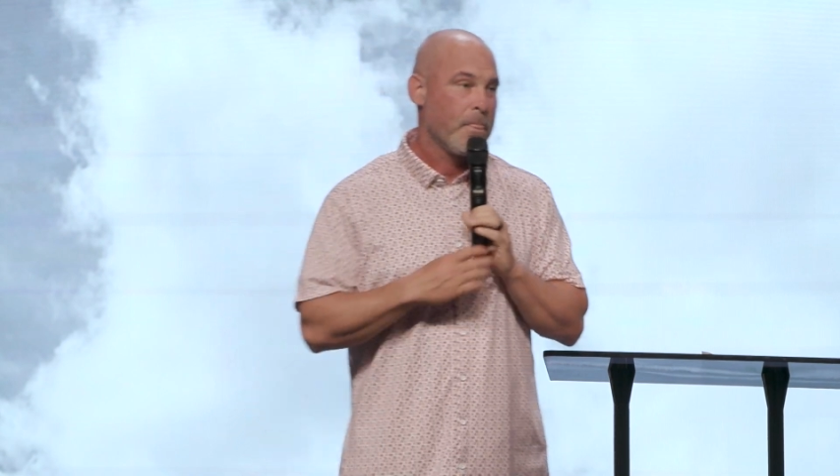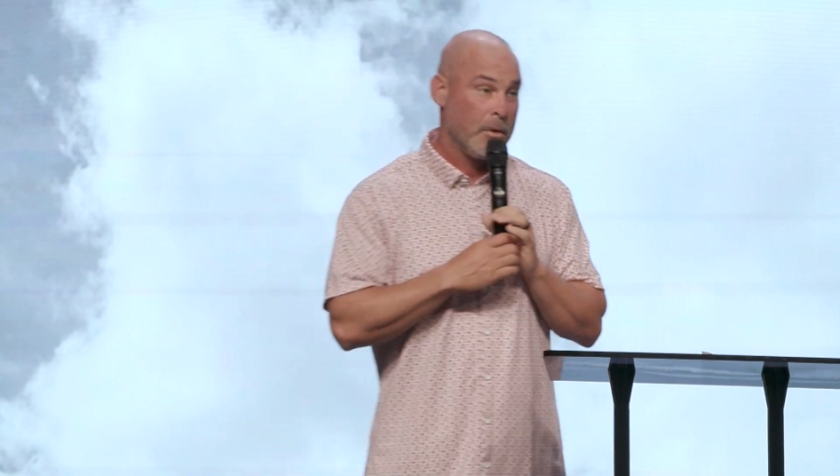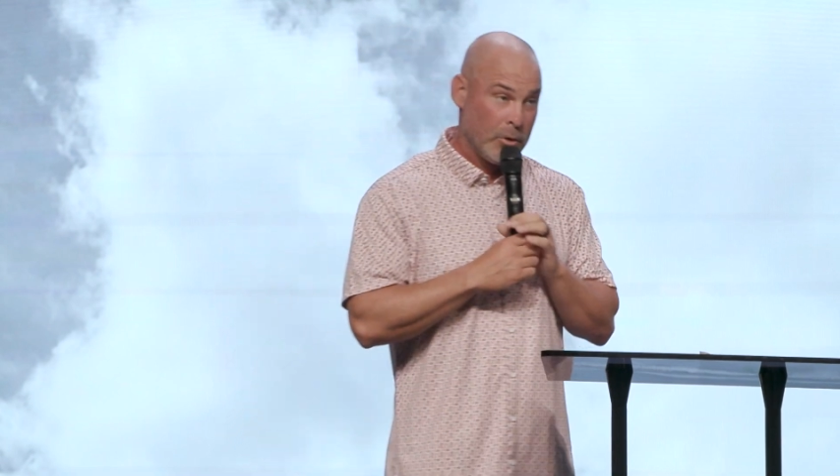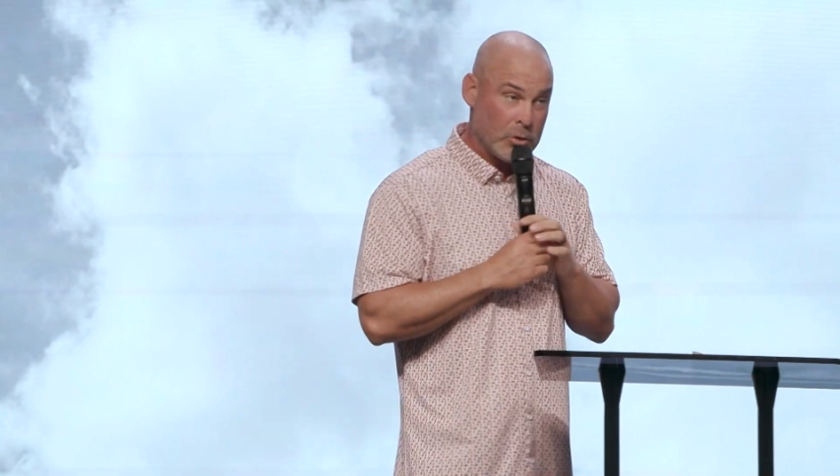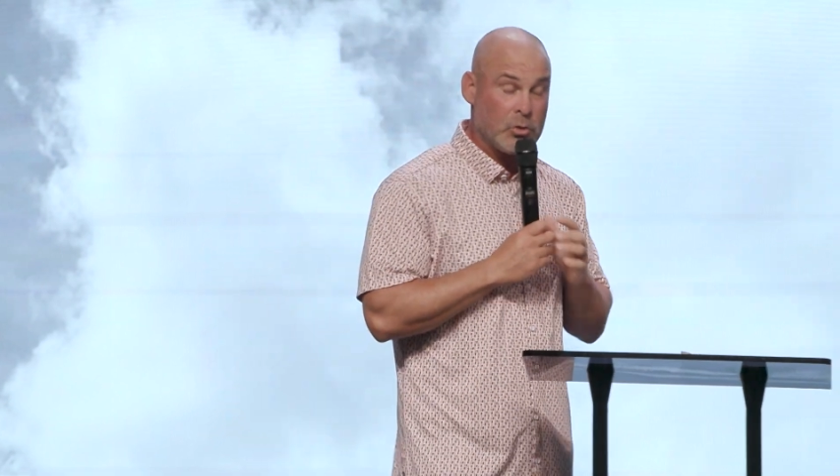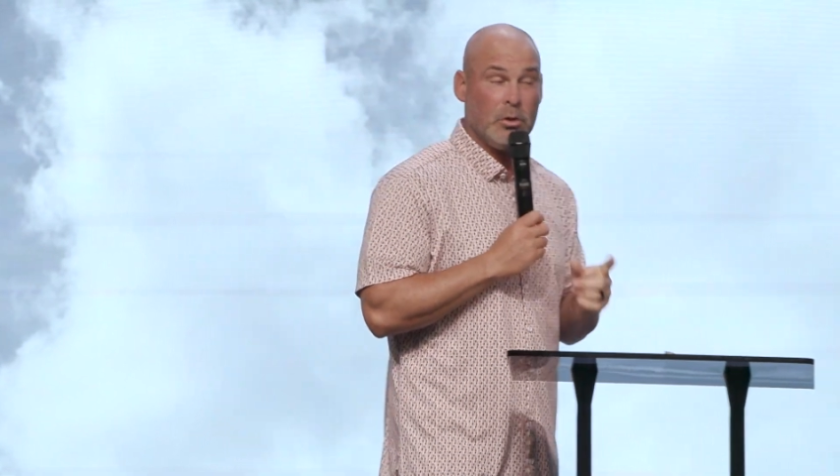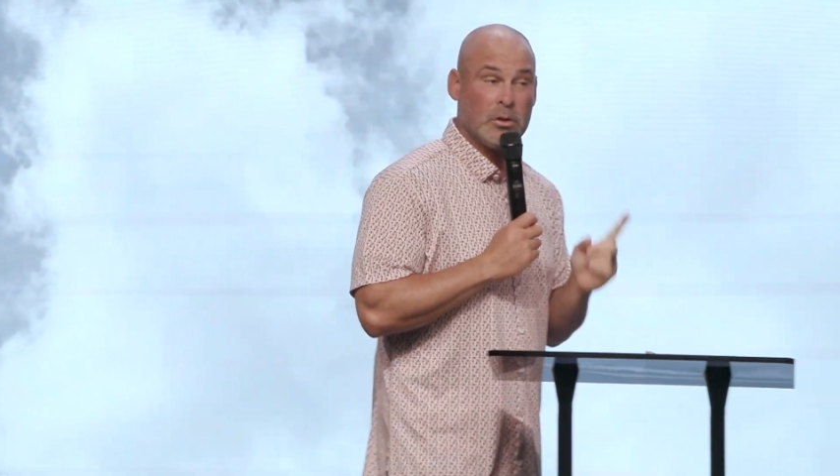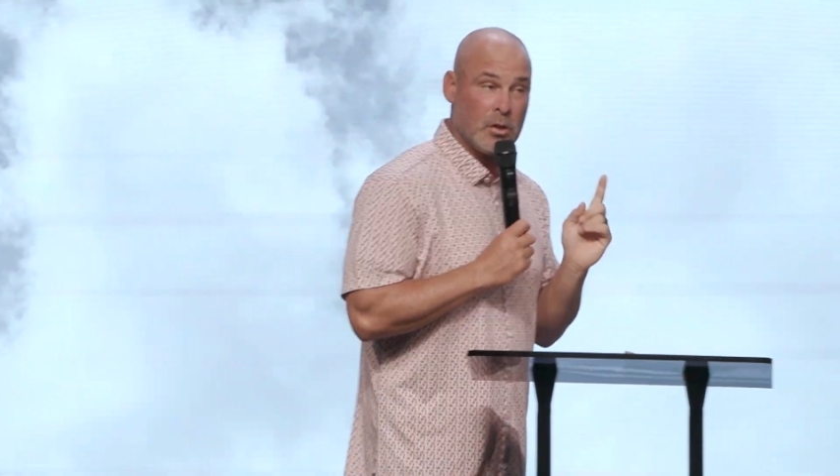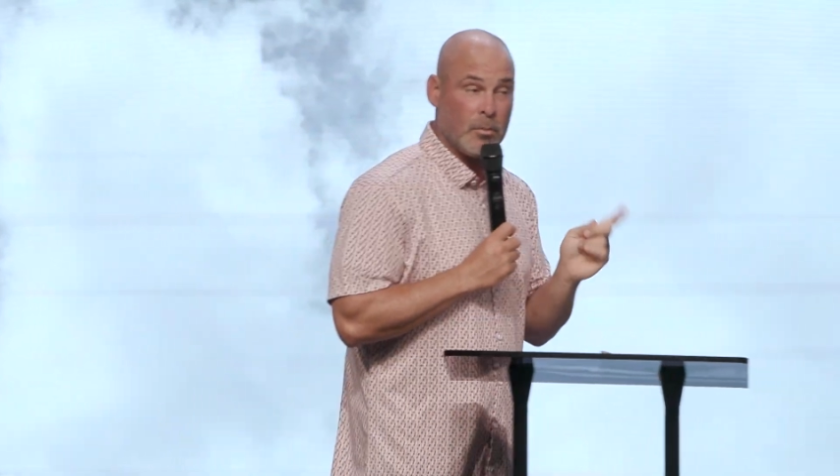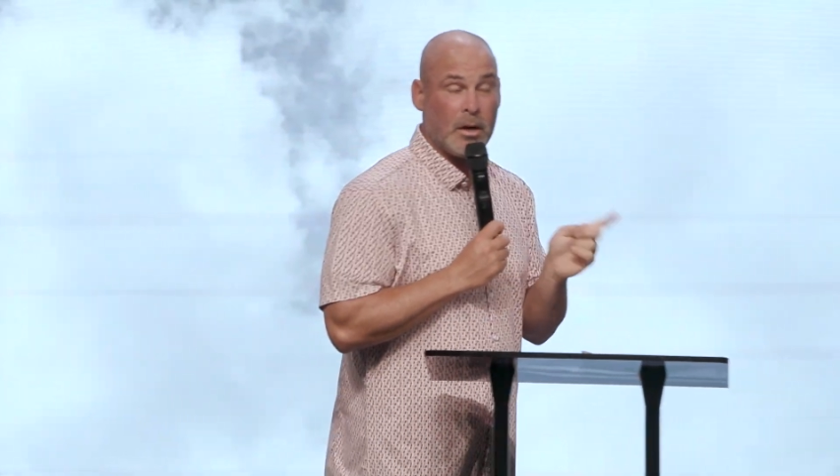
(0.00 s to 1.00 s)
You know you're truly a
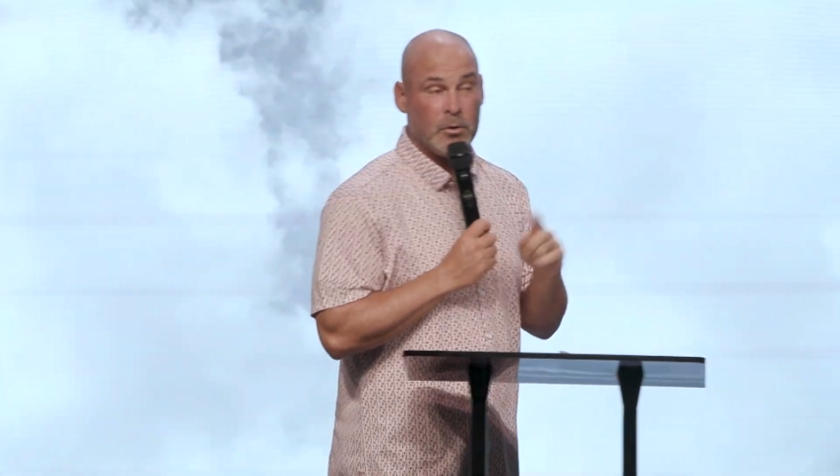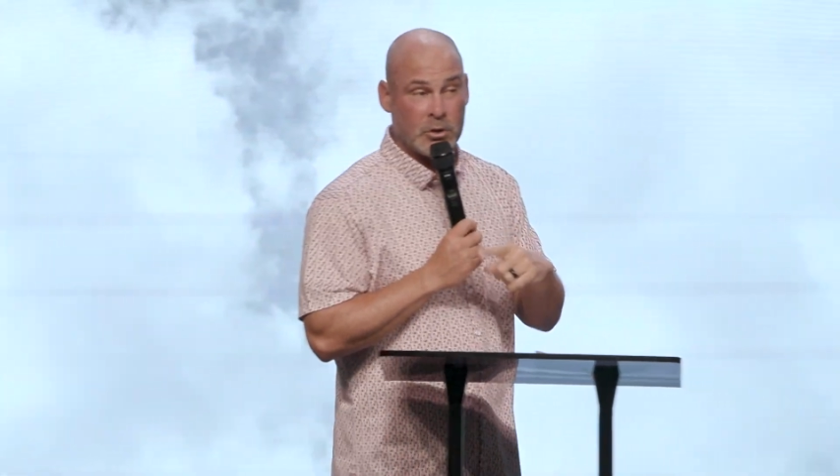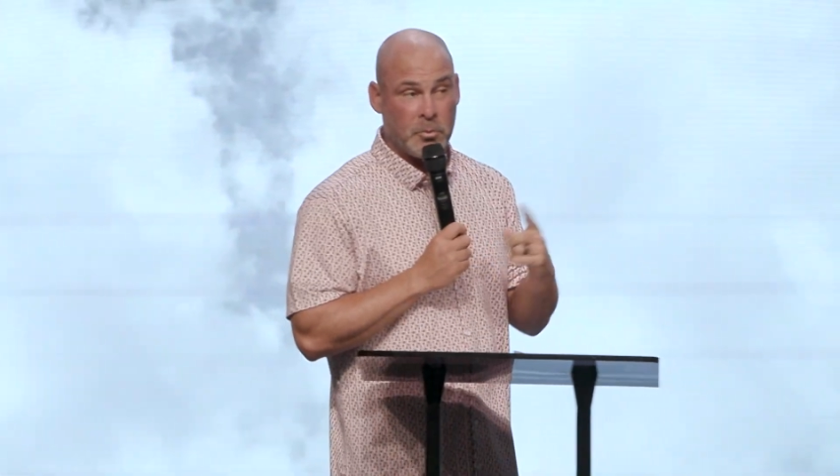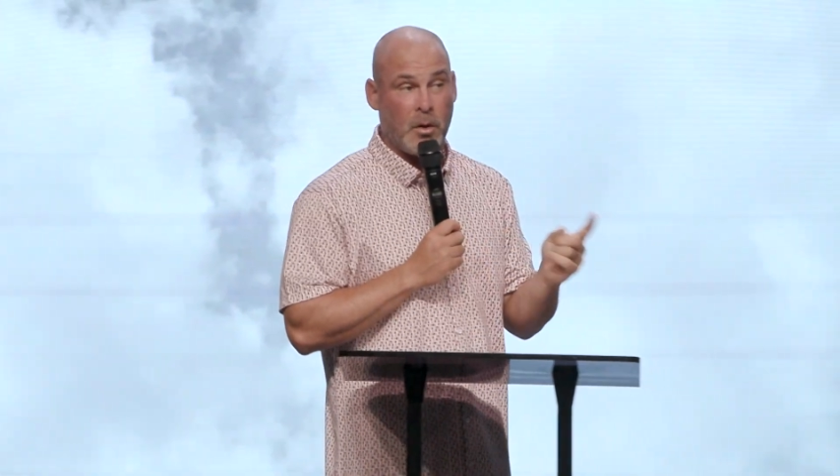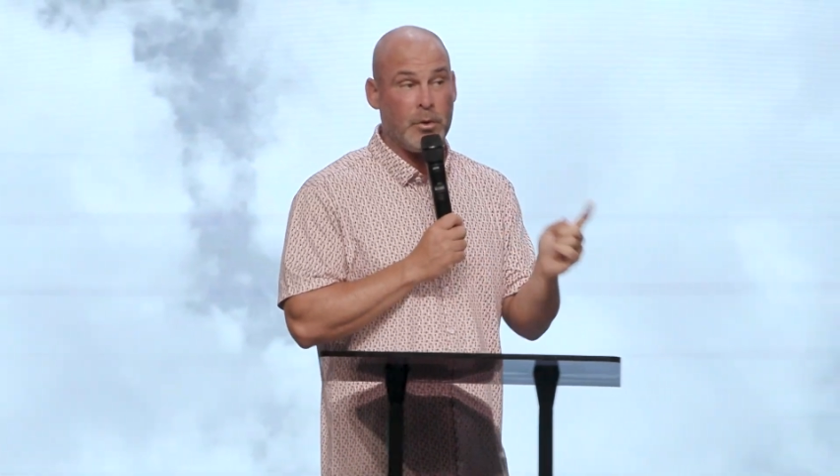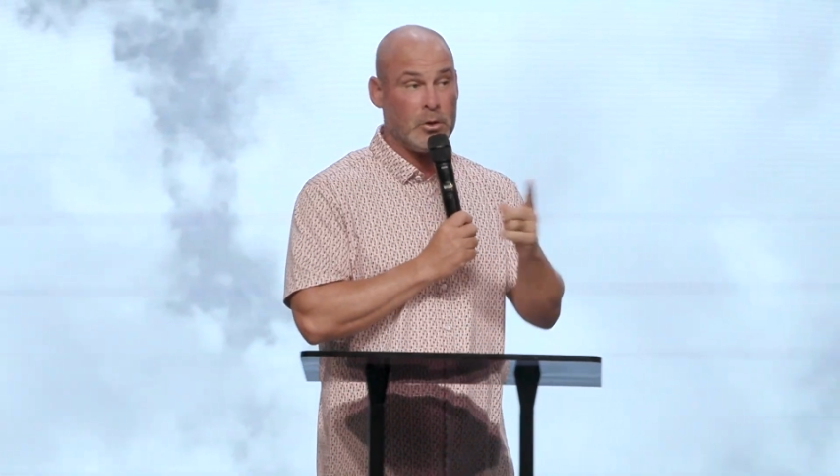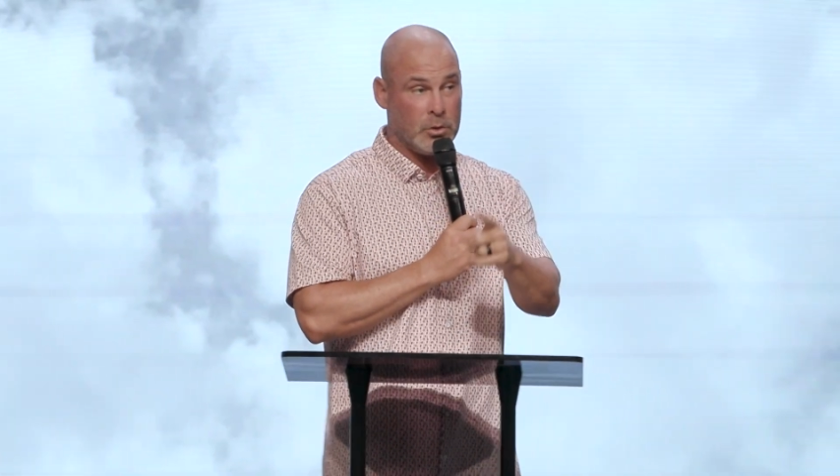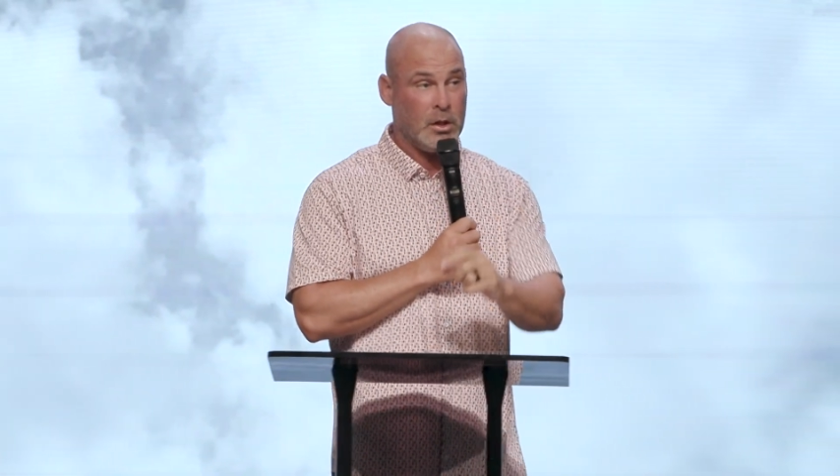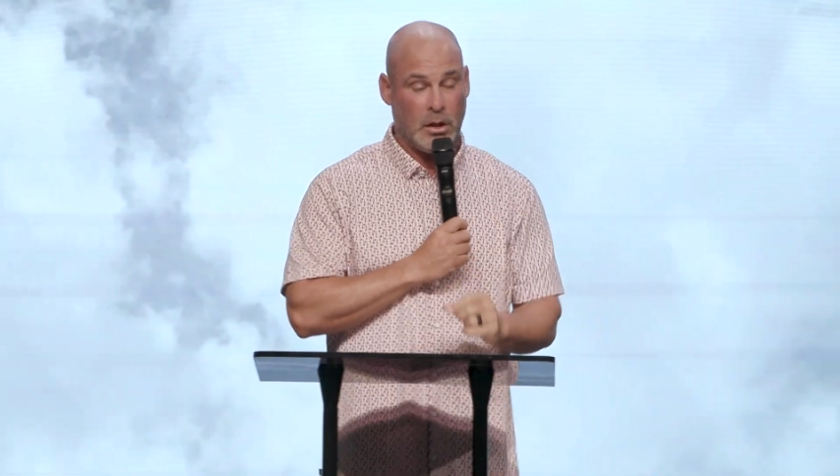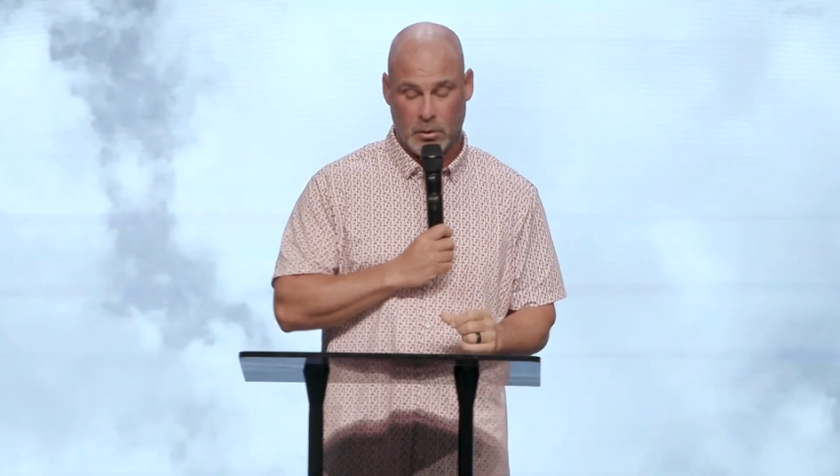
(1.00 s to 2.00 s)
servant by how you respond when you're
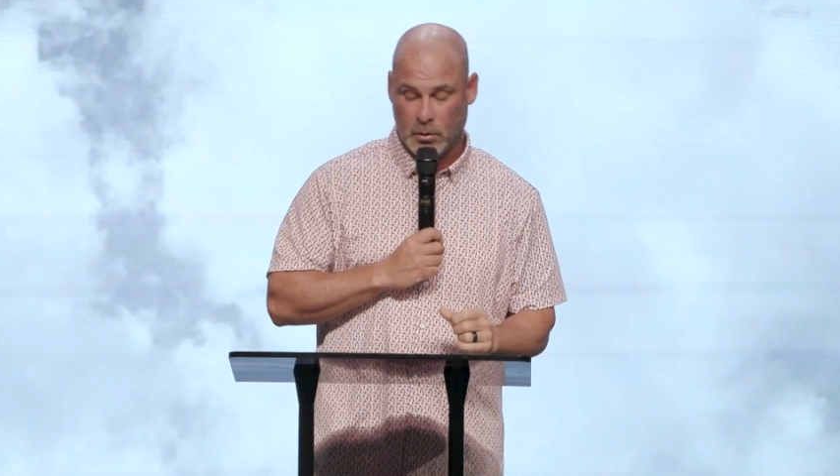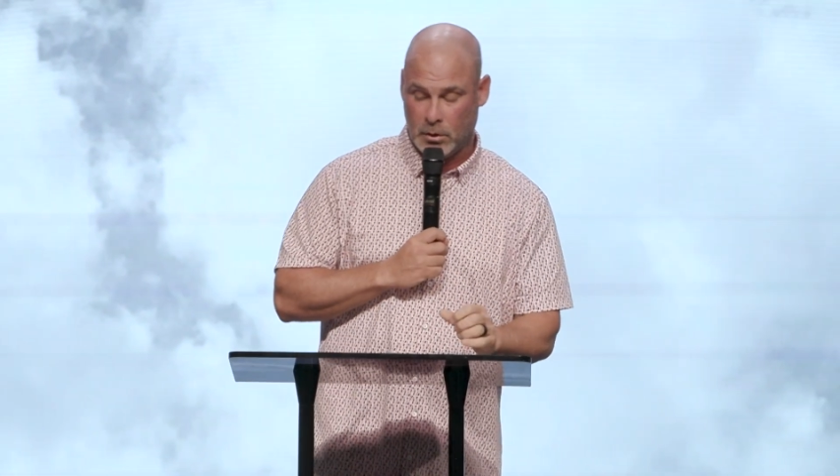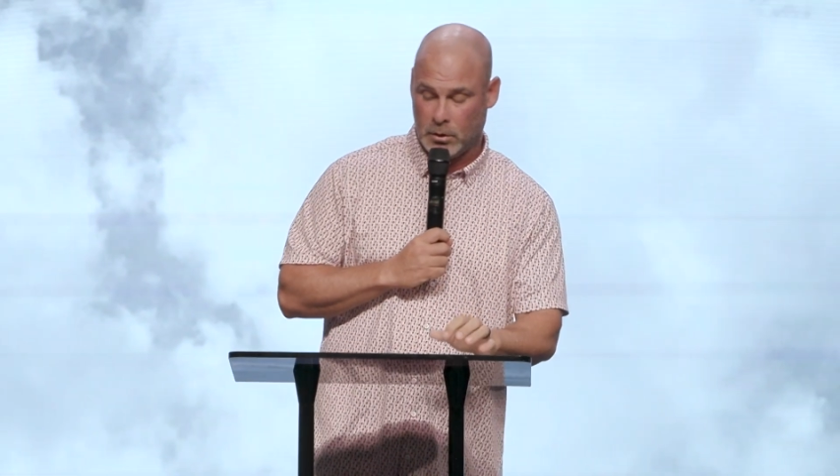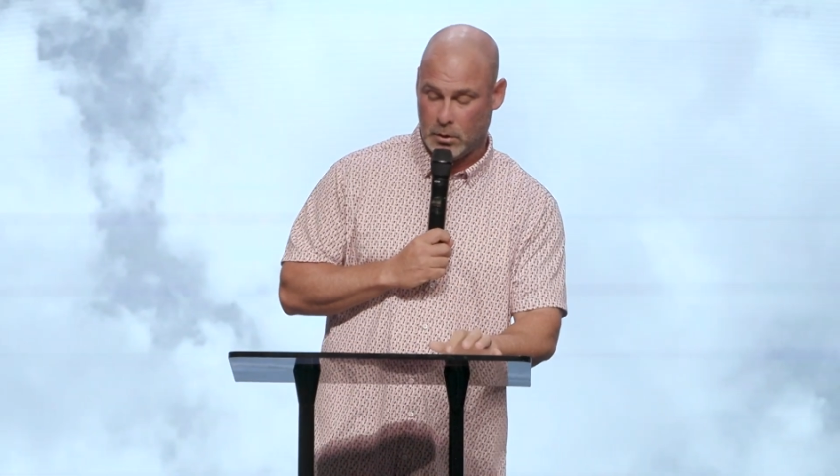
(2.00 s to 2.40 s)
treated like one.